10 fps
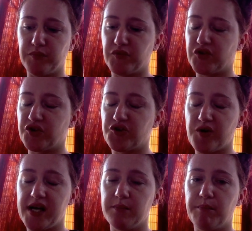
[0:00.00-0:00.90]

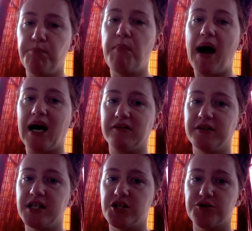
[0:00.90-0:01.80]
straight
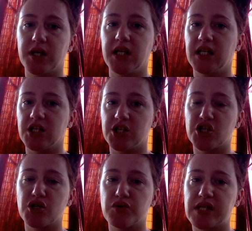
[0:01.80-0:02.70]
poverty stricken. It's just
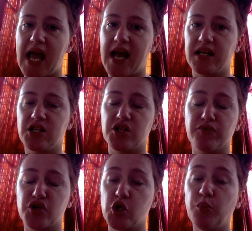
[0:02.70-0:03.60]
so sad. It's
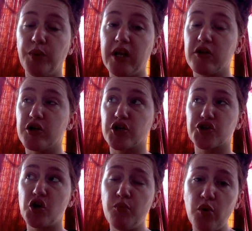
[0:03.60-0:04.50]
just so either you're
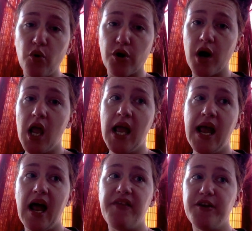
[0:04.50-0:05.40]
so poor,
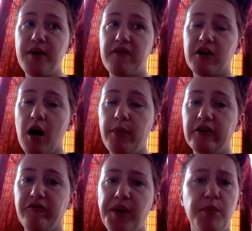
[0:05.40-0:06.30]
and then you have a couple
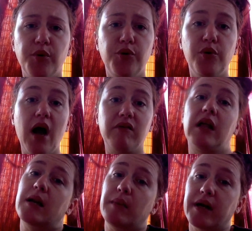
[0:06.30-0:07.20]
of people who have a
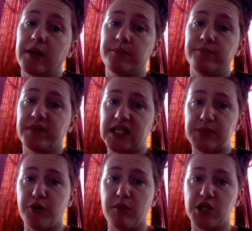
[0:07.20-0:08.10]
lot of money that's
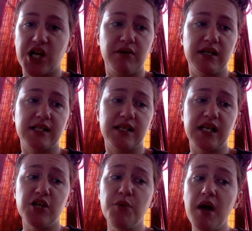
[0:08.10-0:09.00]
pretty much how it is. And
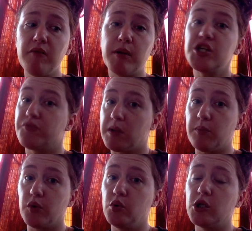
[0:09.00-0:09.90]
then you have a bunch of
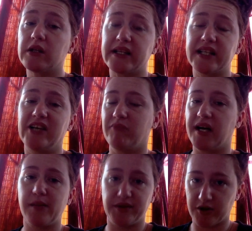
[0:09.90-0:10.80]
people who look like they have
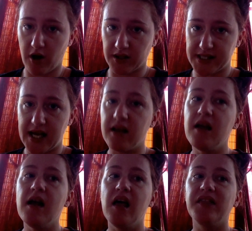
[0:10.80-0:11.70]
money, but they're all in debt.
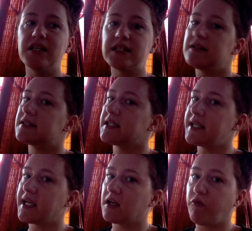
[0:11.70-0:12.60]
This is
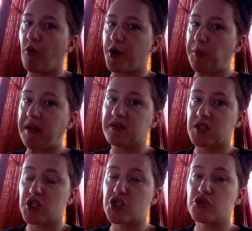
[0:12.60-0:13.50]
Connecticut for you because
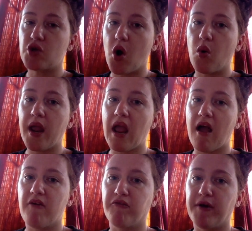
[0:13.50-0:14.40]
it's so
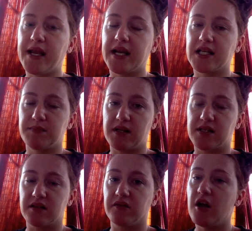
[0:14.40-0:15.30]
freaking expensive.